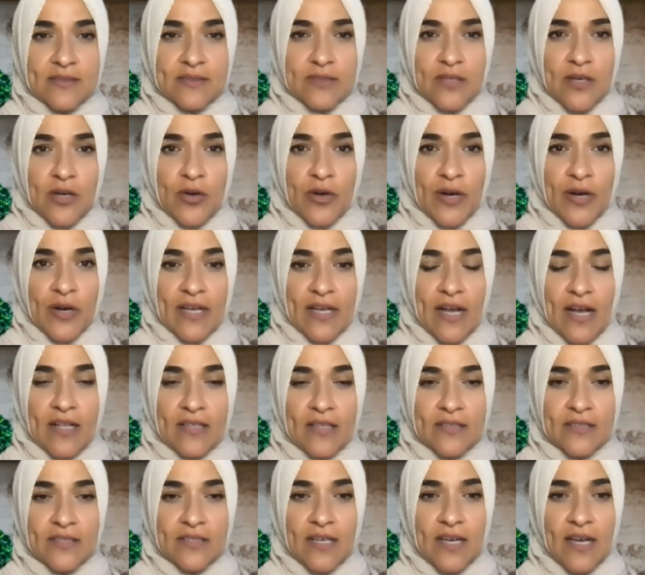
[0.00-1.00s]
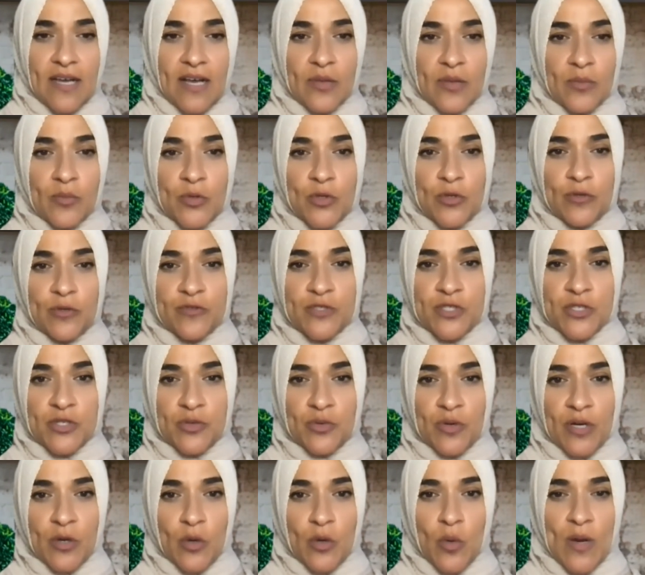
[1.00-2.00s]
All right, I'll move to
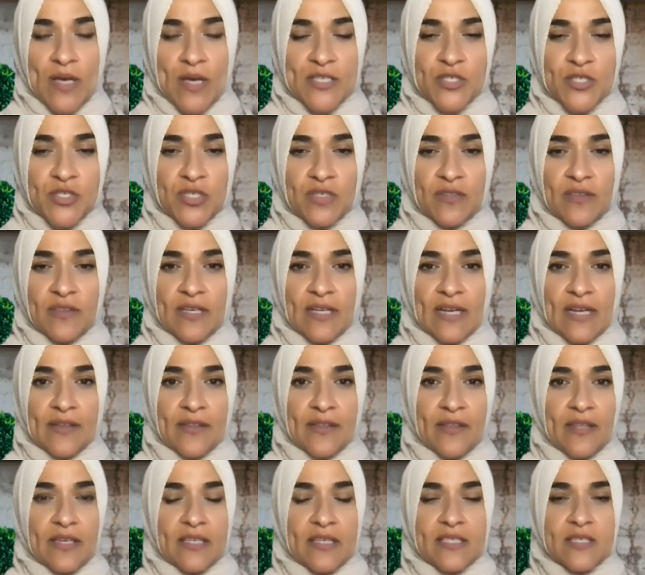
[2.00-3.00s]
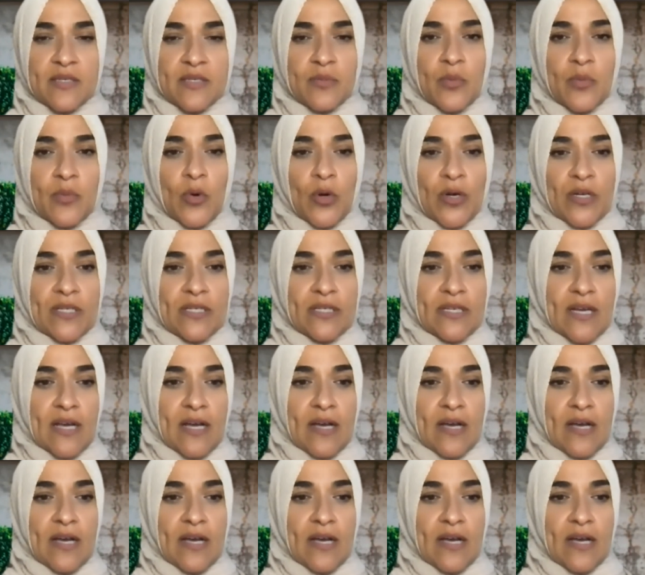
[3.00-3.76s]
a question that I think is important